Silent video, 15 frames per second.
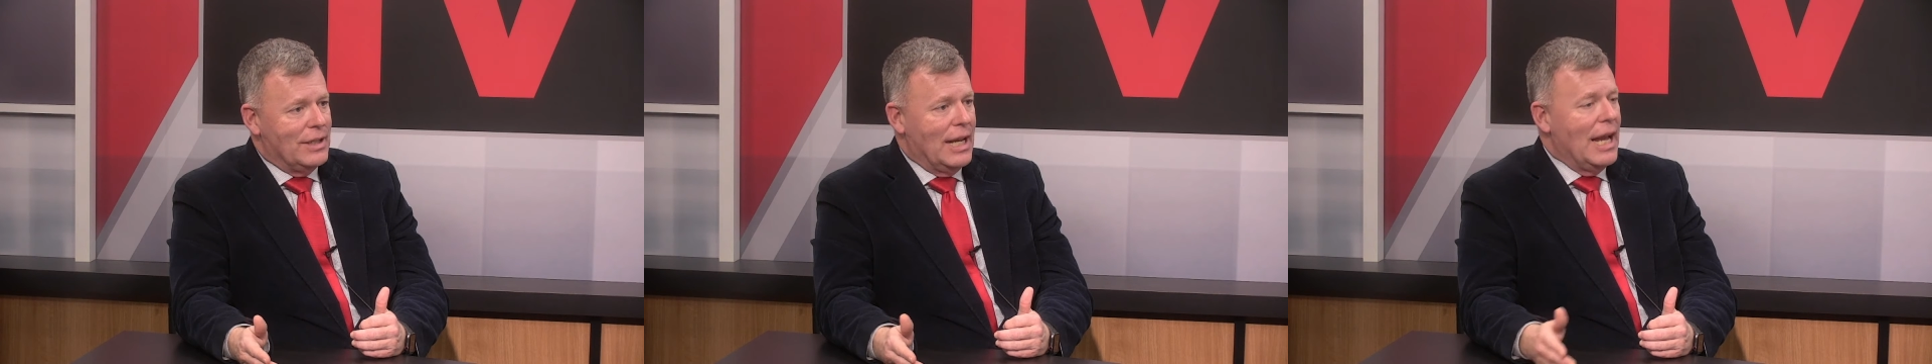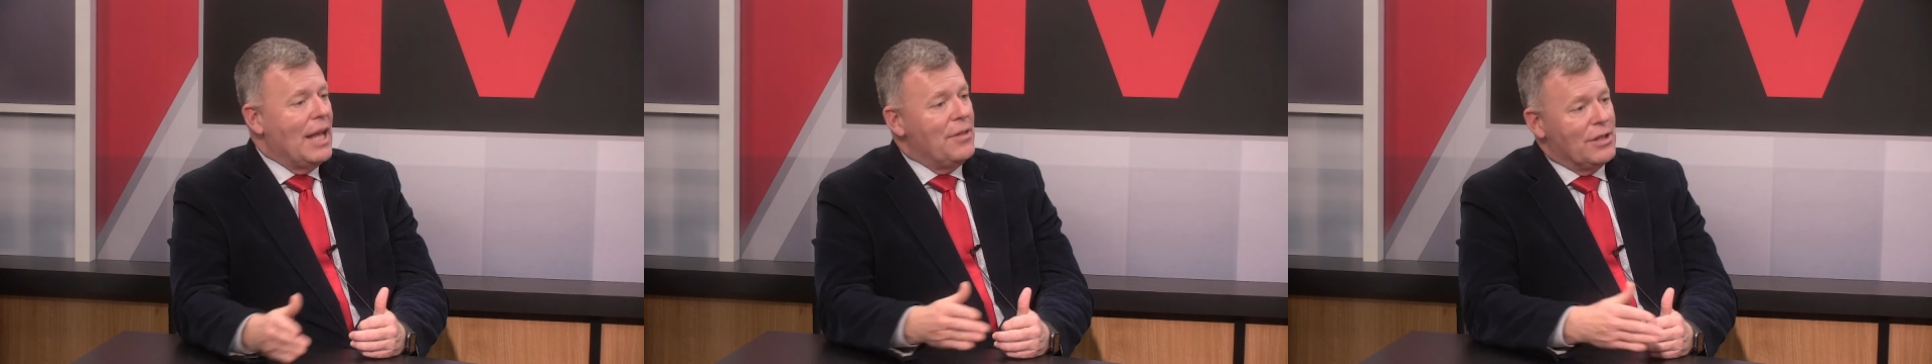
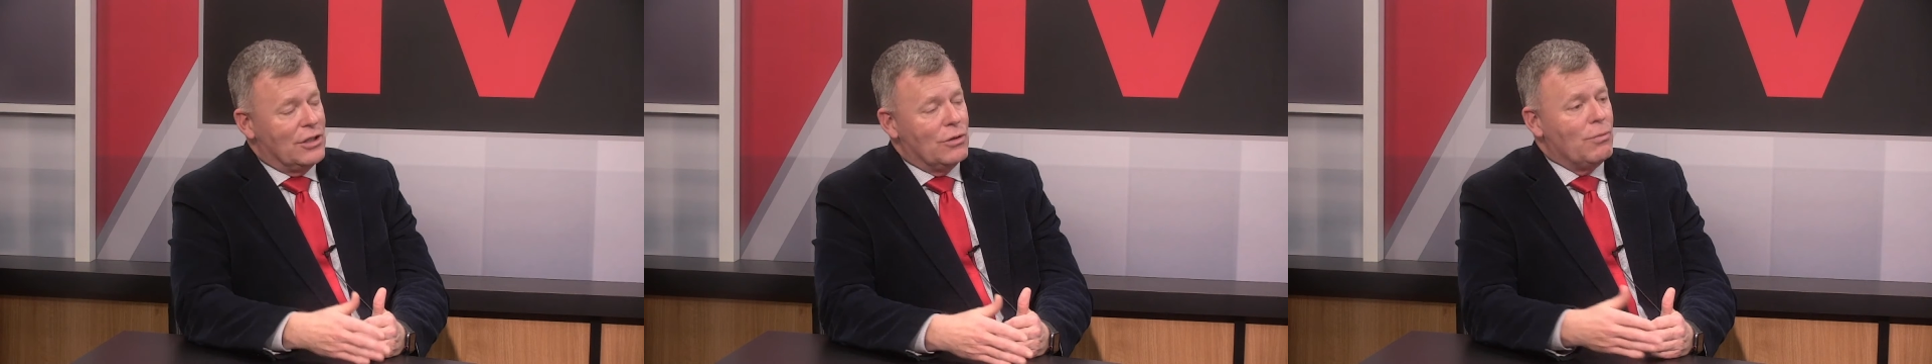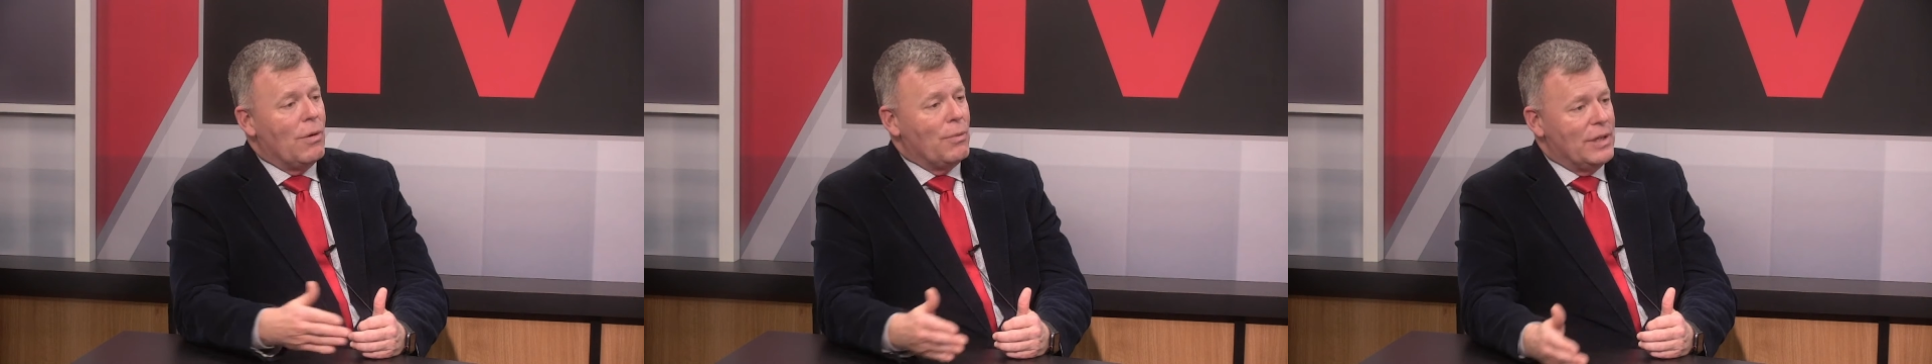say, hey,
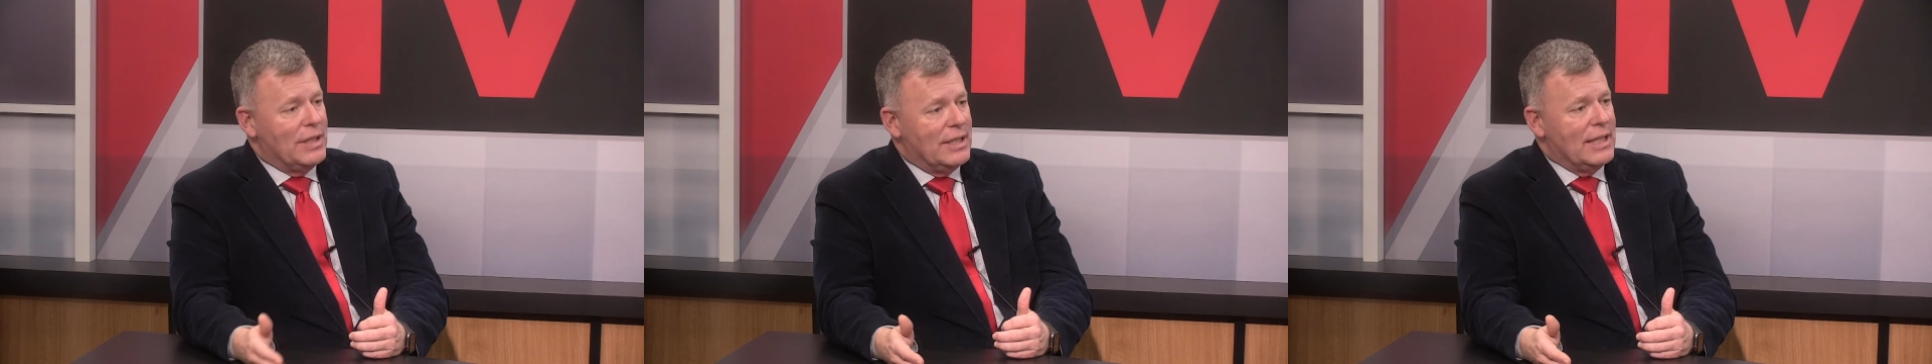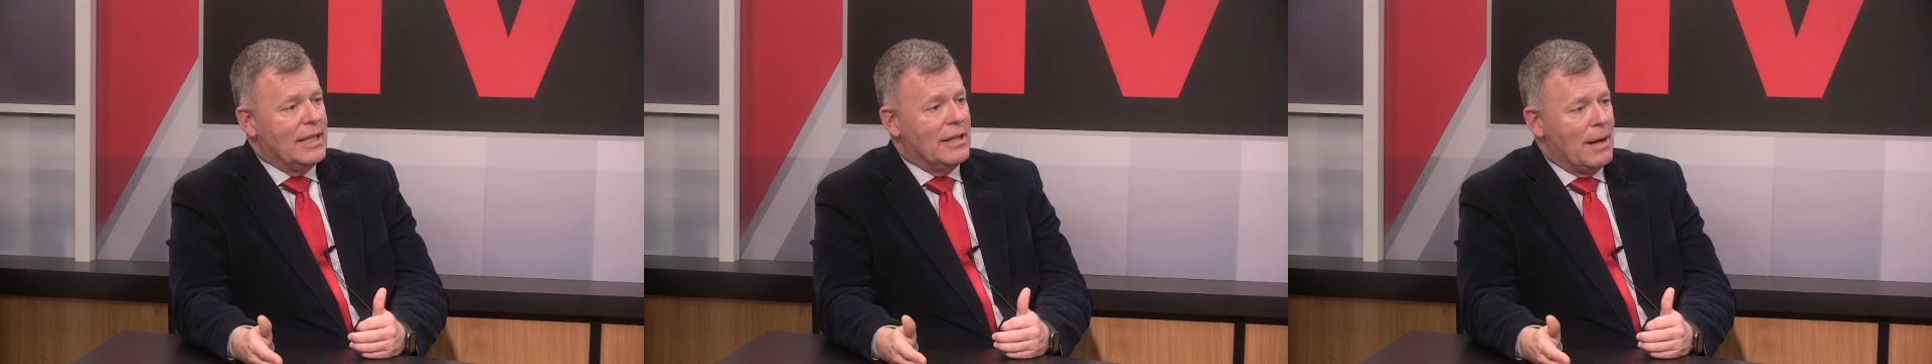this is what we
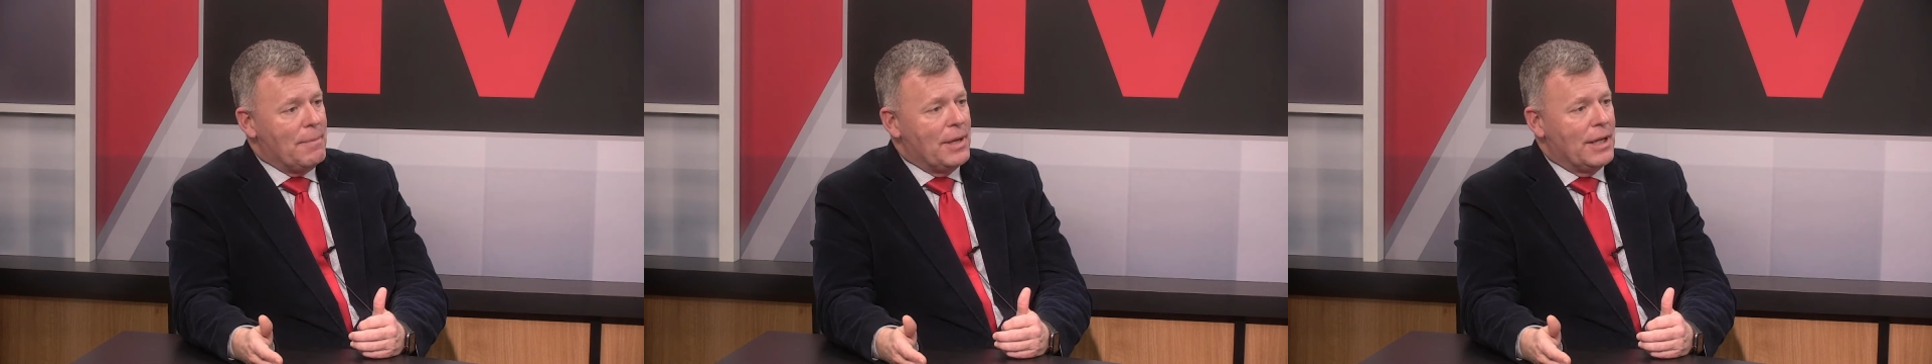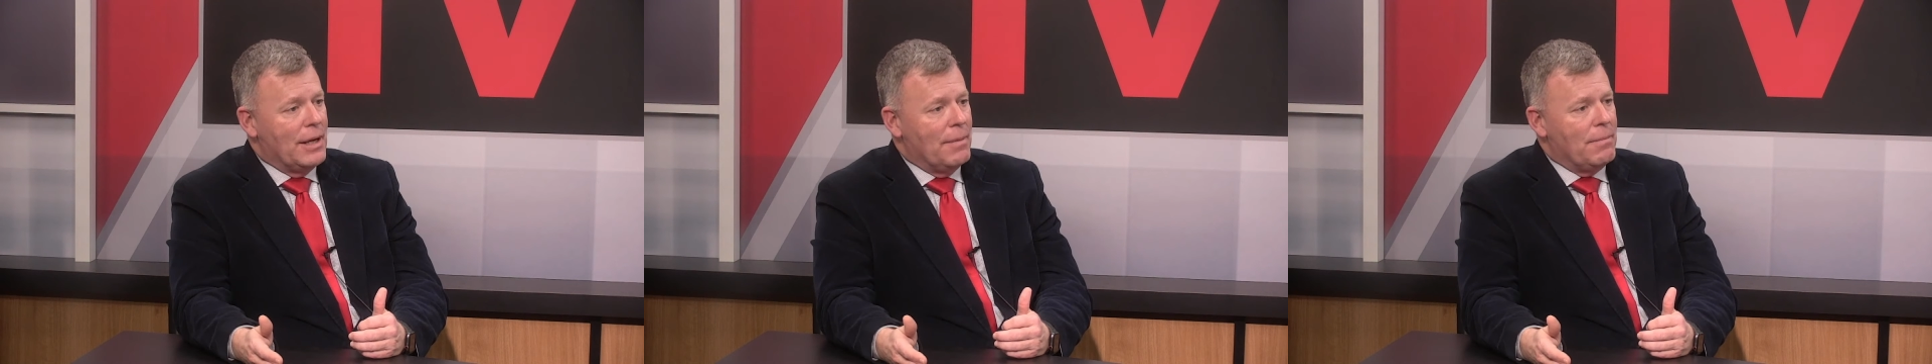see
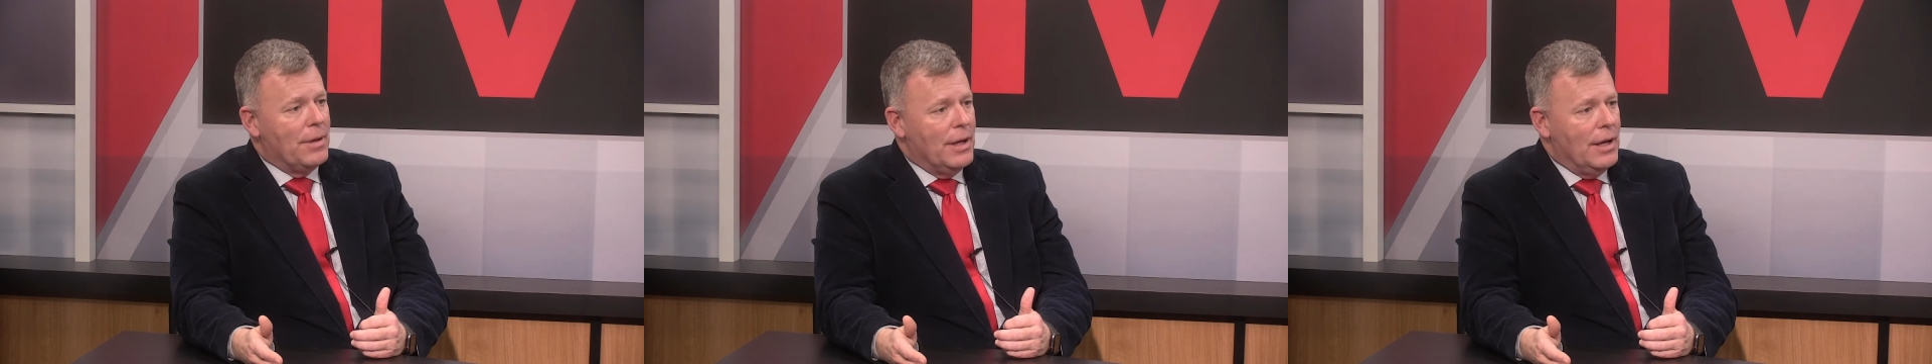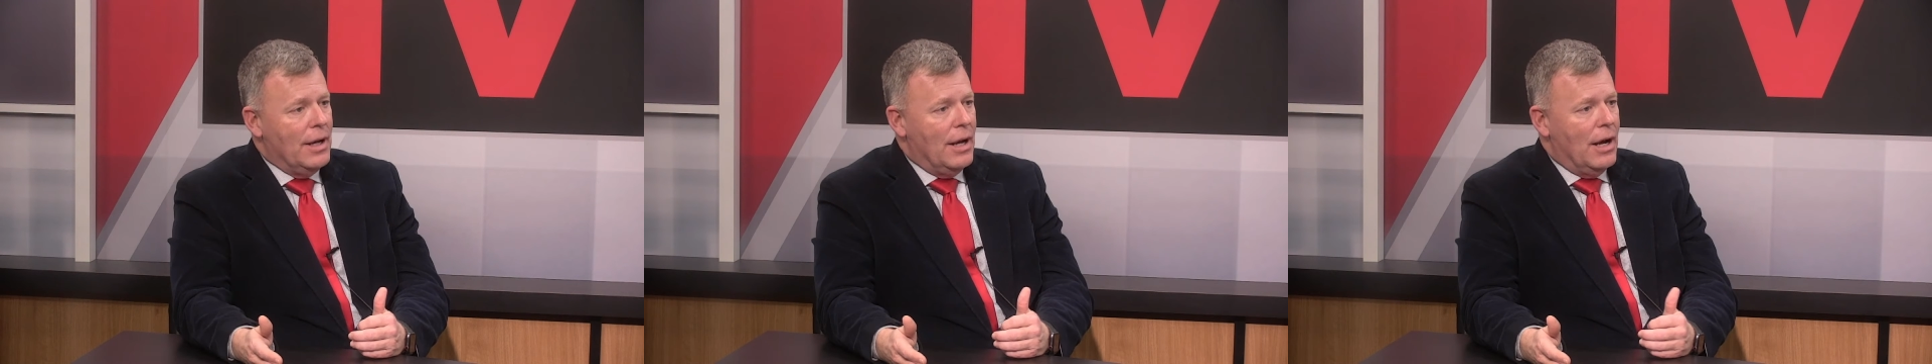coming up
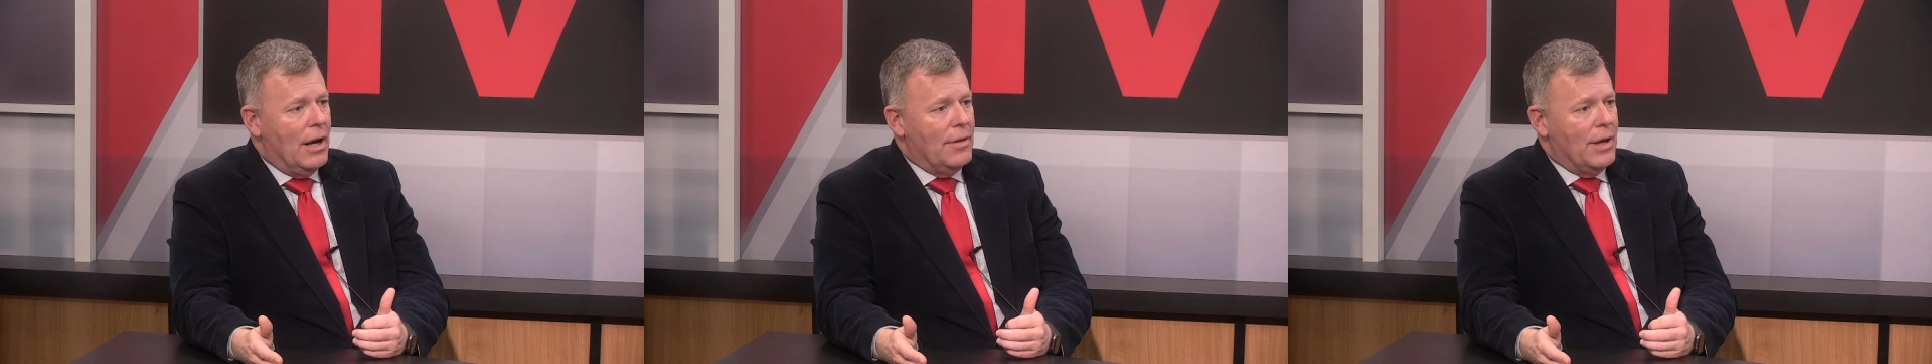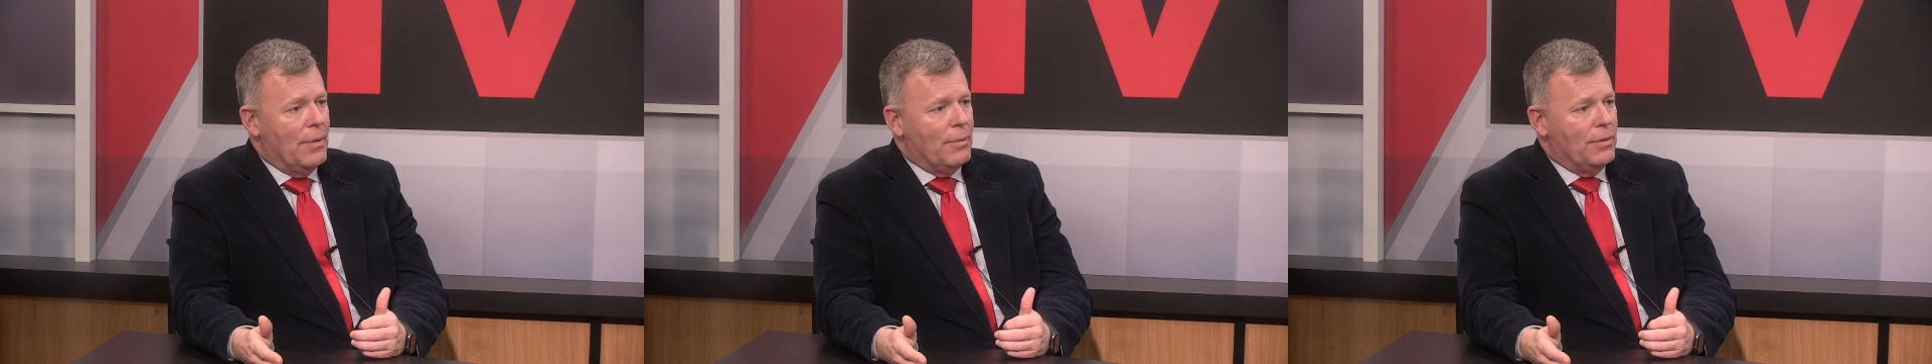
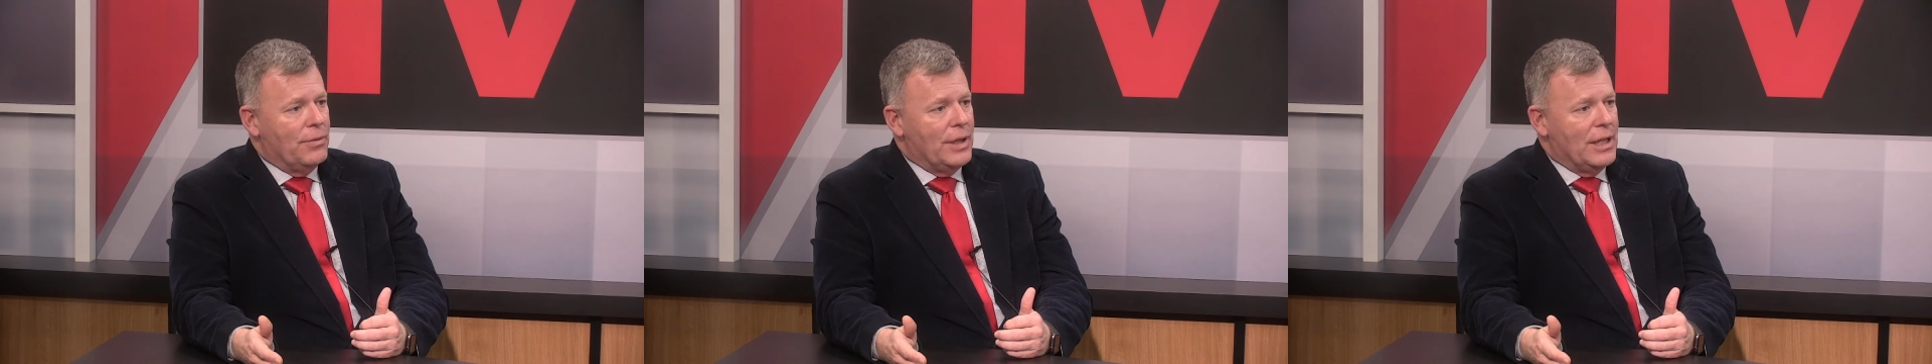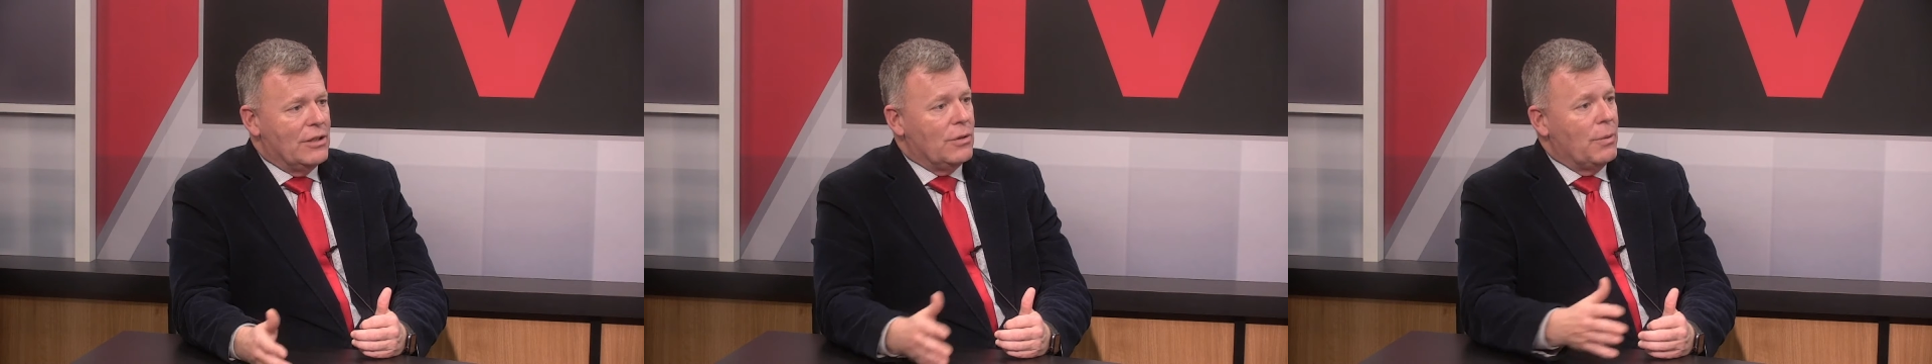uh, that we'll need.